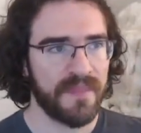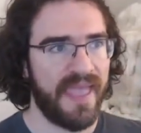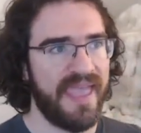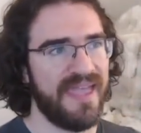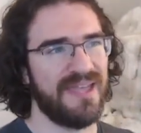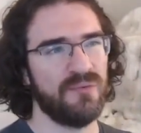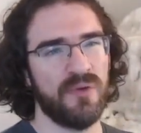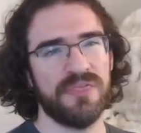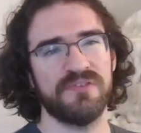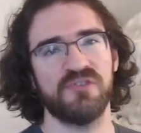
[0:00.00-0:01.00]
And
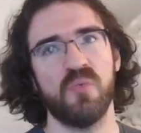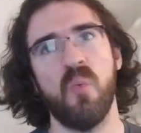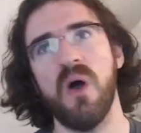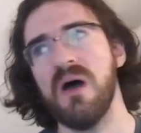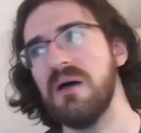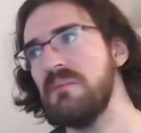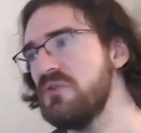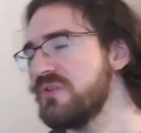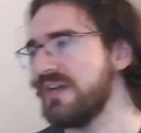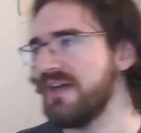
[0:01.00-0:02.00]
with Swarm, you
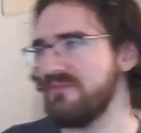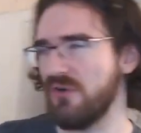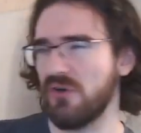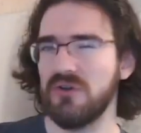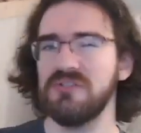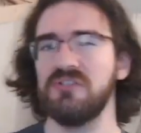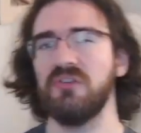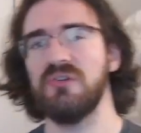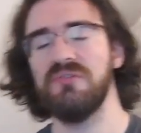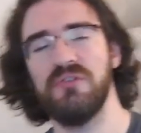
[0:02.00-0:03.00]
can have a
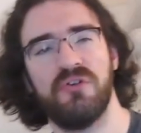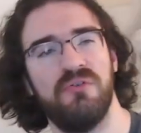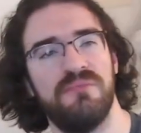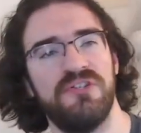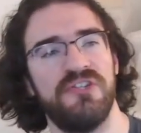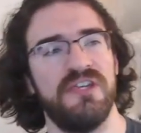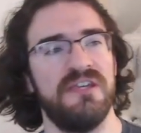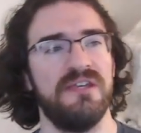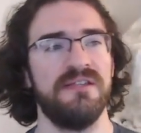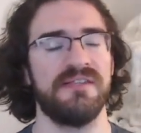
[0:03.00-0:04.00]
cluster of Docker
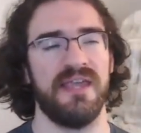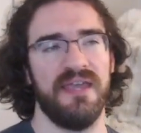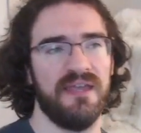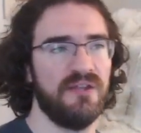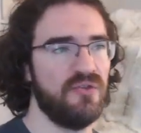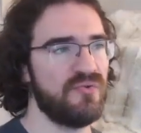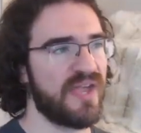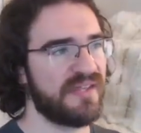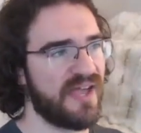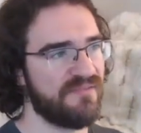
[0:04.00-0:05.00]
machines, and you
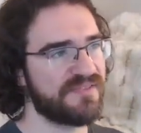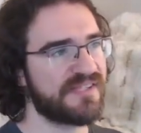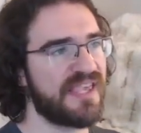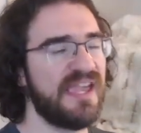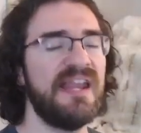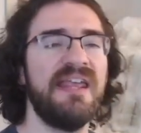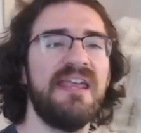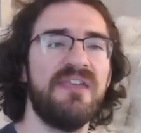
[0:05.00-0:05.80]
can have scaling.